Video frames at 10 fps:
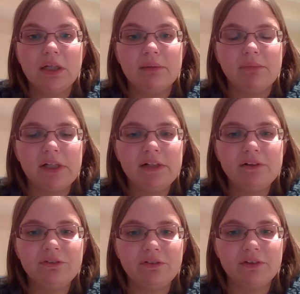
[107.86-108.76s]
and my
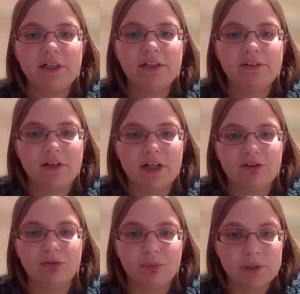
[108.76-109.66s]
English and science
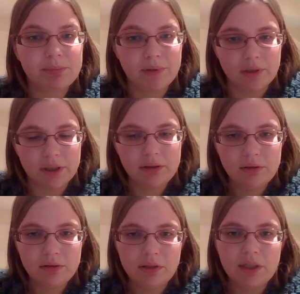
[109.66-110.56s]
classes were applied,
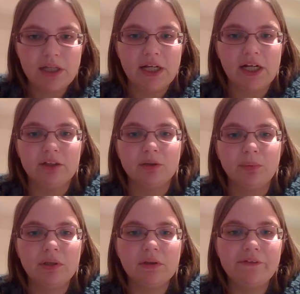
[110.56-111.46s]
and there
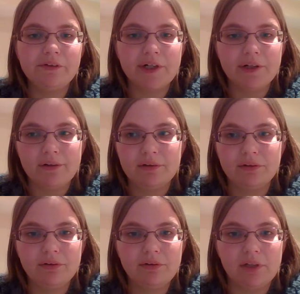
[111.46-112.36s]
were other
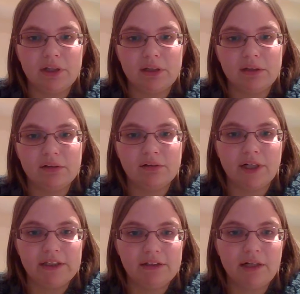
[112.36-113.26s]
characters, and
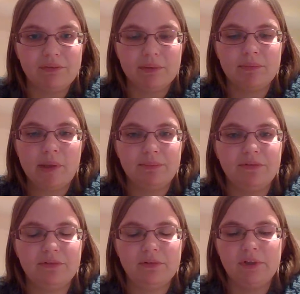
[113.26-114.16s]
I did have
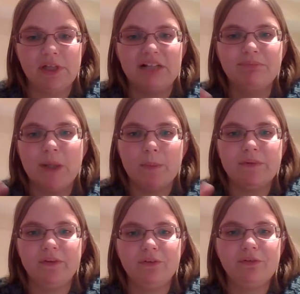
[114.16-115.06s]
sometimes headbutt
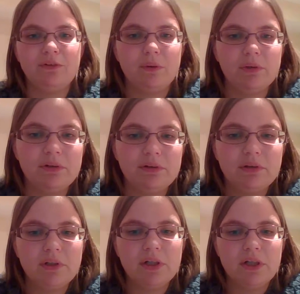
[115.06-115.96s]
with other students.
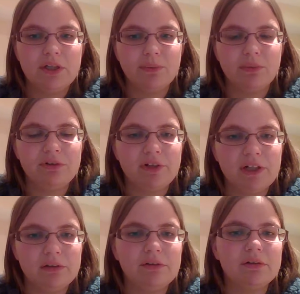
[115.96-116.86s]
There were
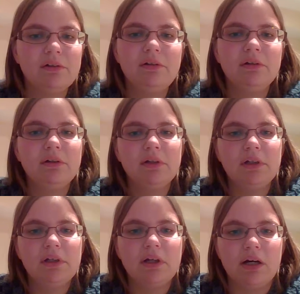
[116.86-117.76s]
challenges,
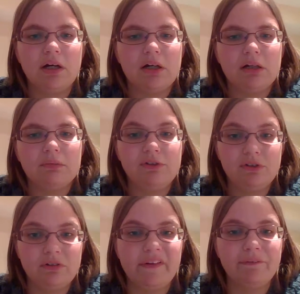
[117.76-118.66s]
which
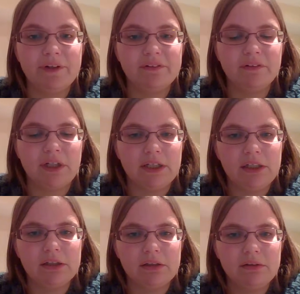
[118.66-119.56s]
is another reason I had
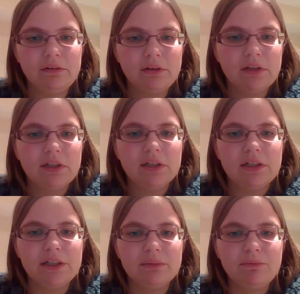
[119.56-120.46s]
EAs.
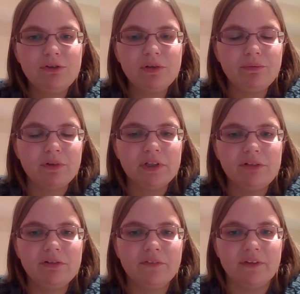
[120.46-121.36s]
In the music
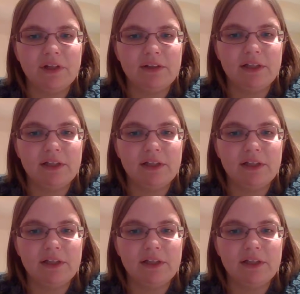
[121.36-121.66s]
religion thing,